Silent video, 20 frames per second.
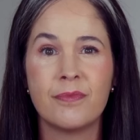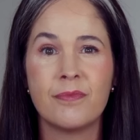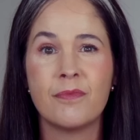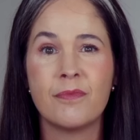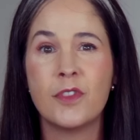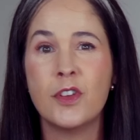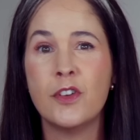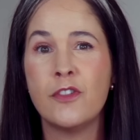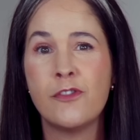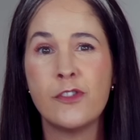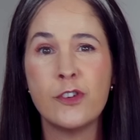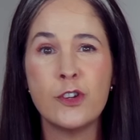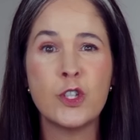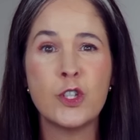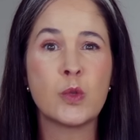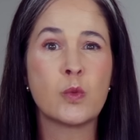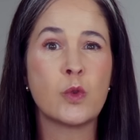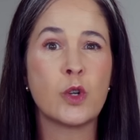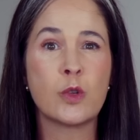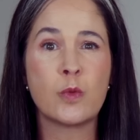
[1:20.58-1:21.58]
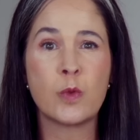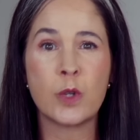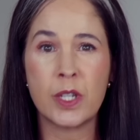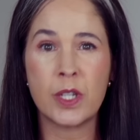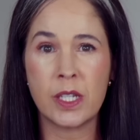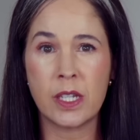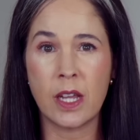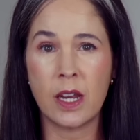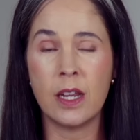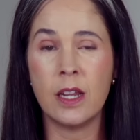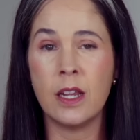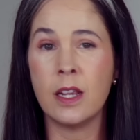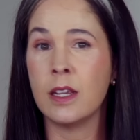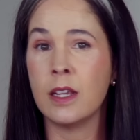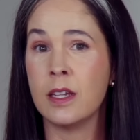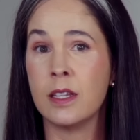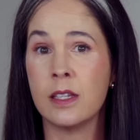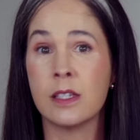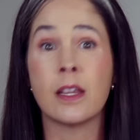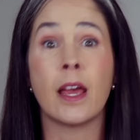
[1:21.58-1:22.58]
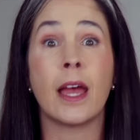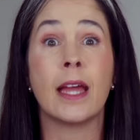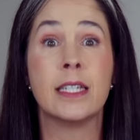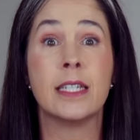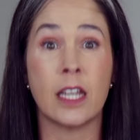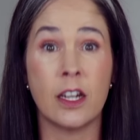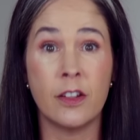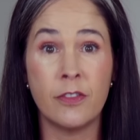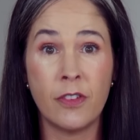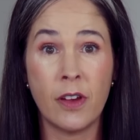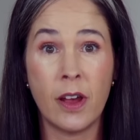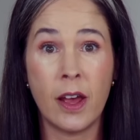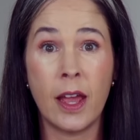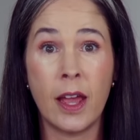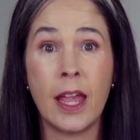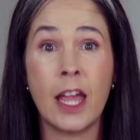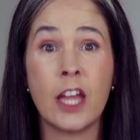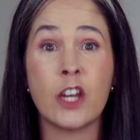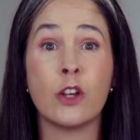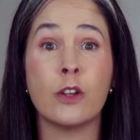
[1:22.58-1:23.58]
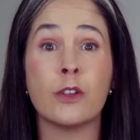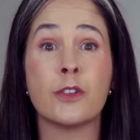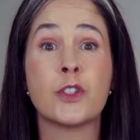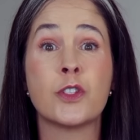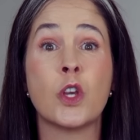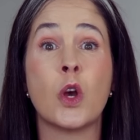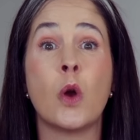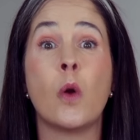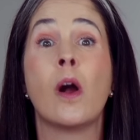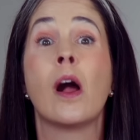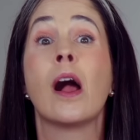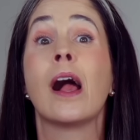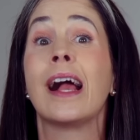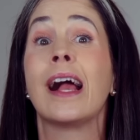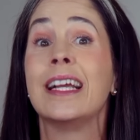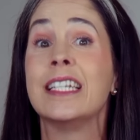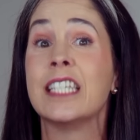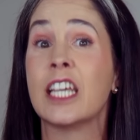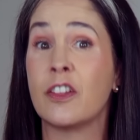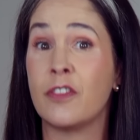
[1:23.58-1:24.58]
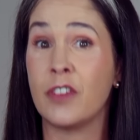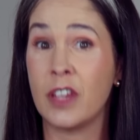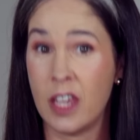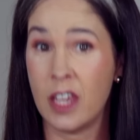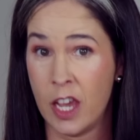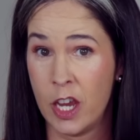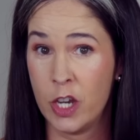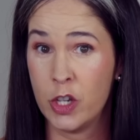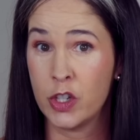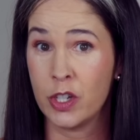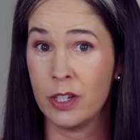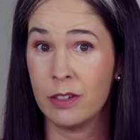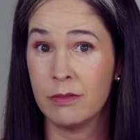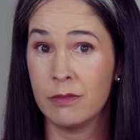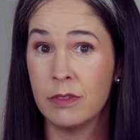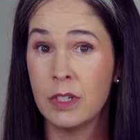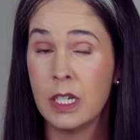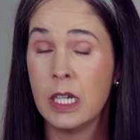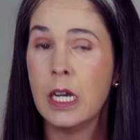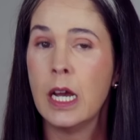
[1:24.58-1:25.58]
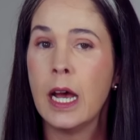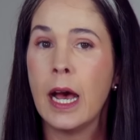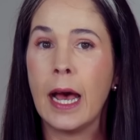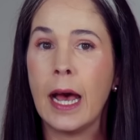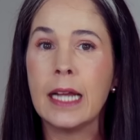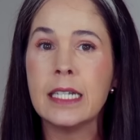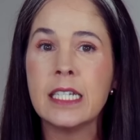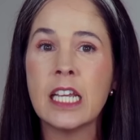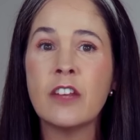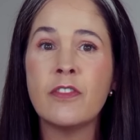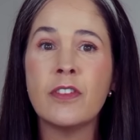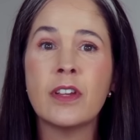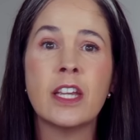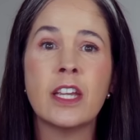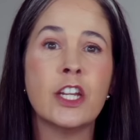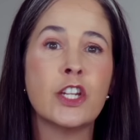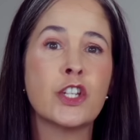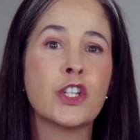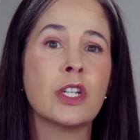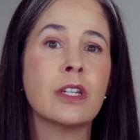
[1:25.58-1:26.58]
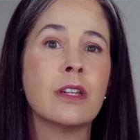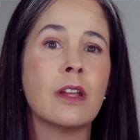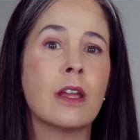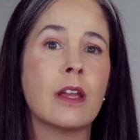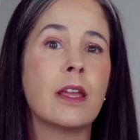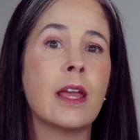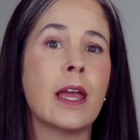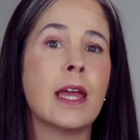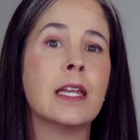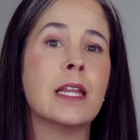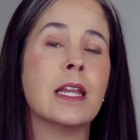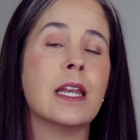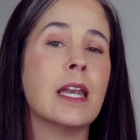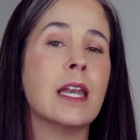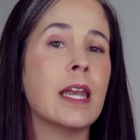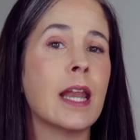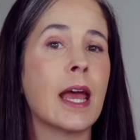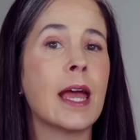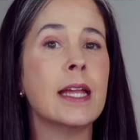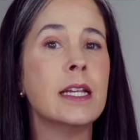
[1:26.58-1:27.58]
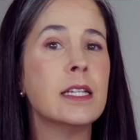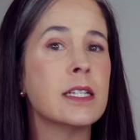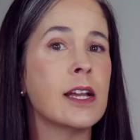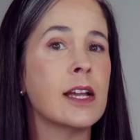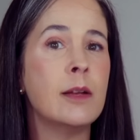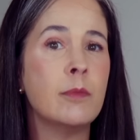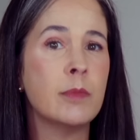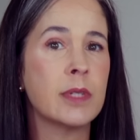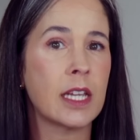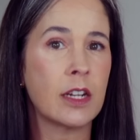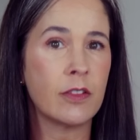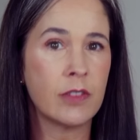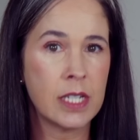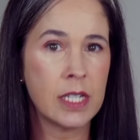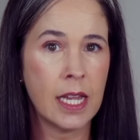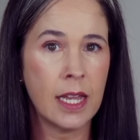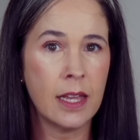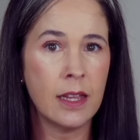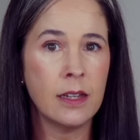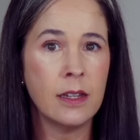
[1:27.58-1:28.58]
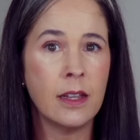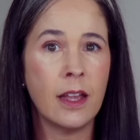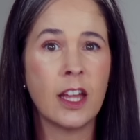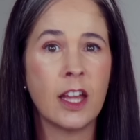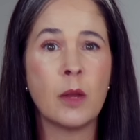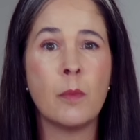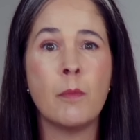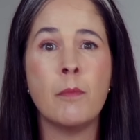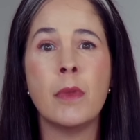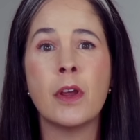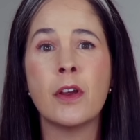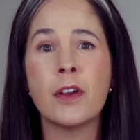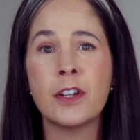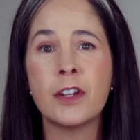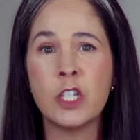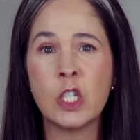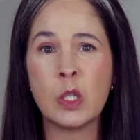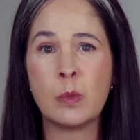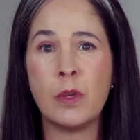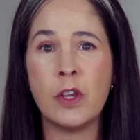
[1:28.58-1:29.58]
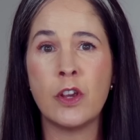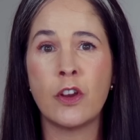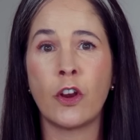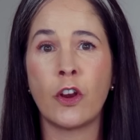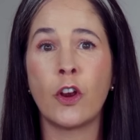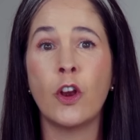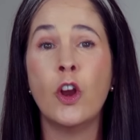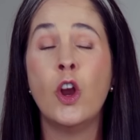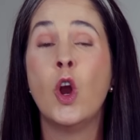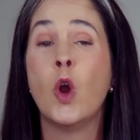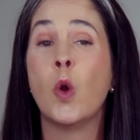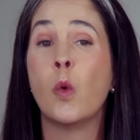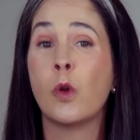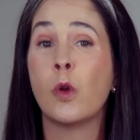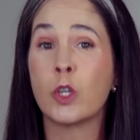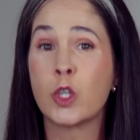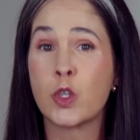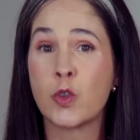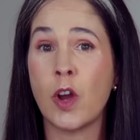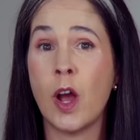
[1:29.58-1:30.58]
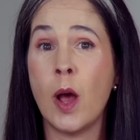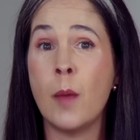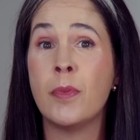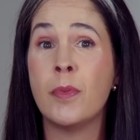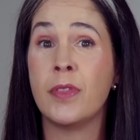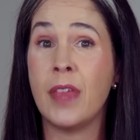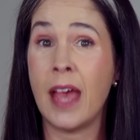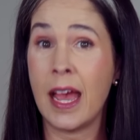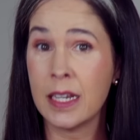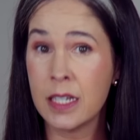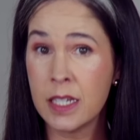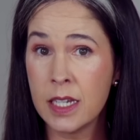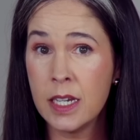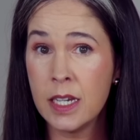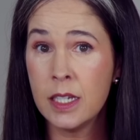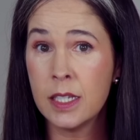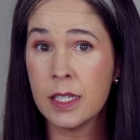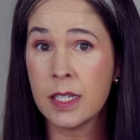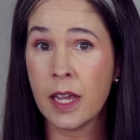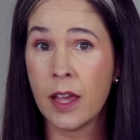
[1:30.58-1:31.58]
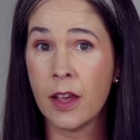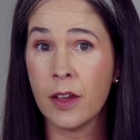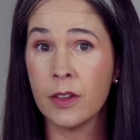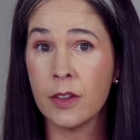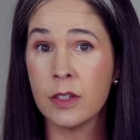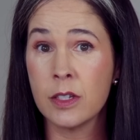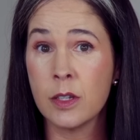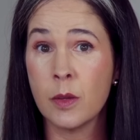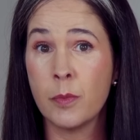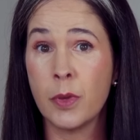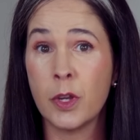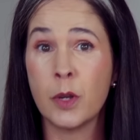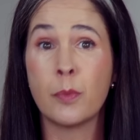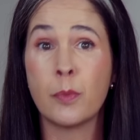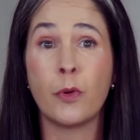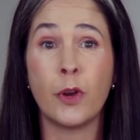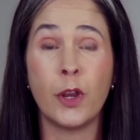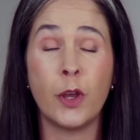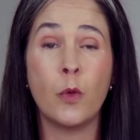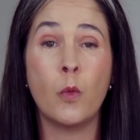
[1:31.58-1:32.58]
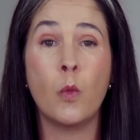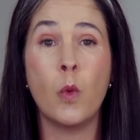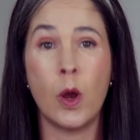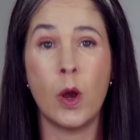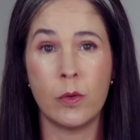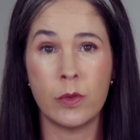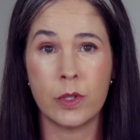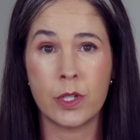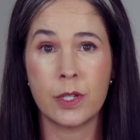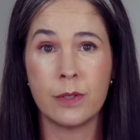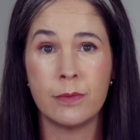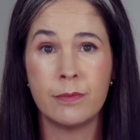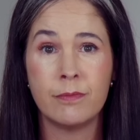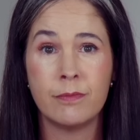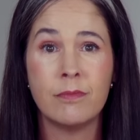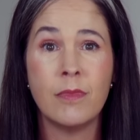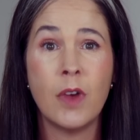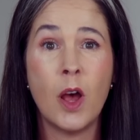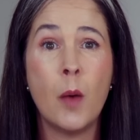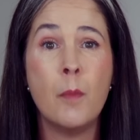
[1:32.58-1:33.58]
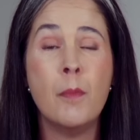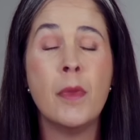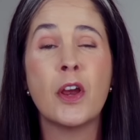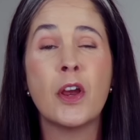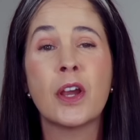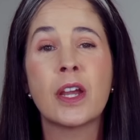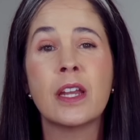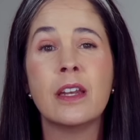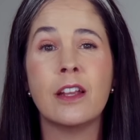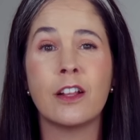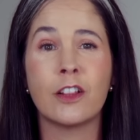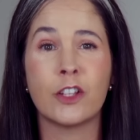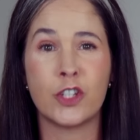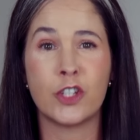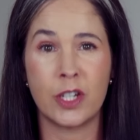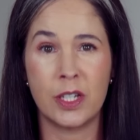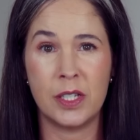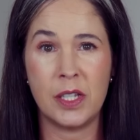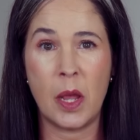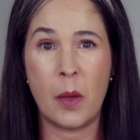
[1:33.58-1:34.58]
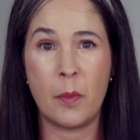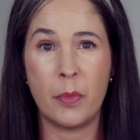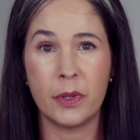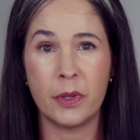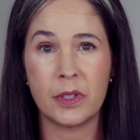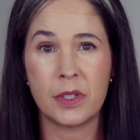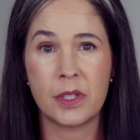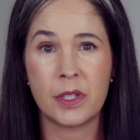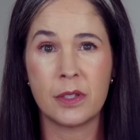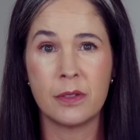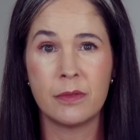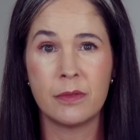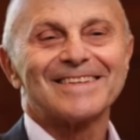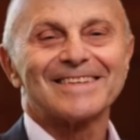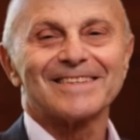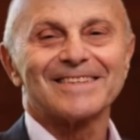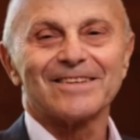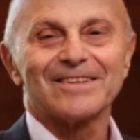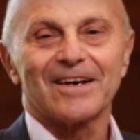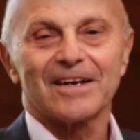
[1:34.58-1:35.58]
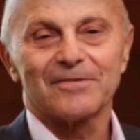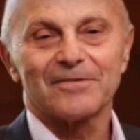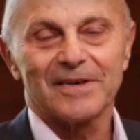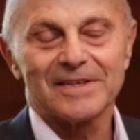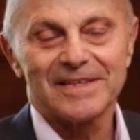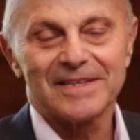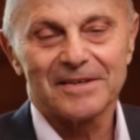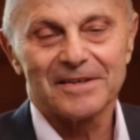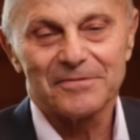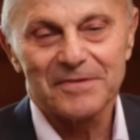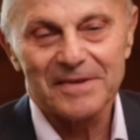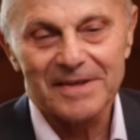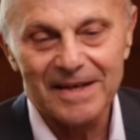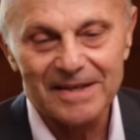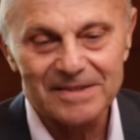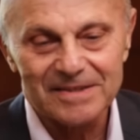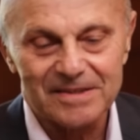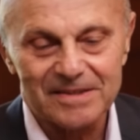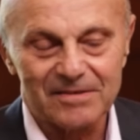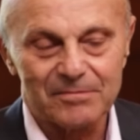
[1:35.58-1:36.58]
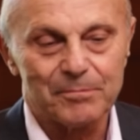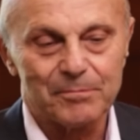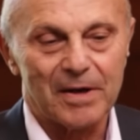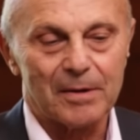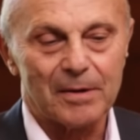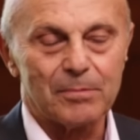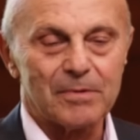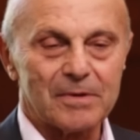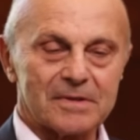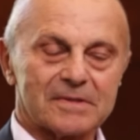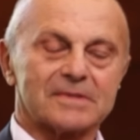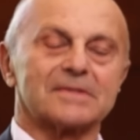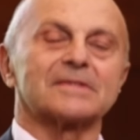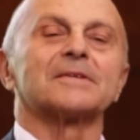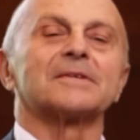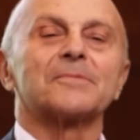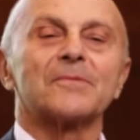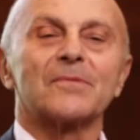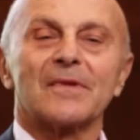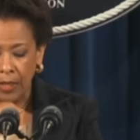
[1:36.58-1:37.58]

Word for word: The first word we're studying is identify and also identification. Identification, again, 9 times out of 10, an American speaker will drop that T sound, but a Brit won't. American English examples. There's a lot of identification of bubbles.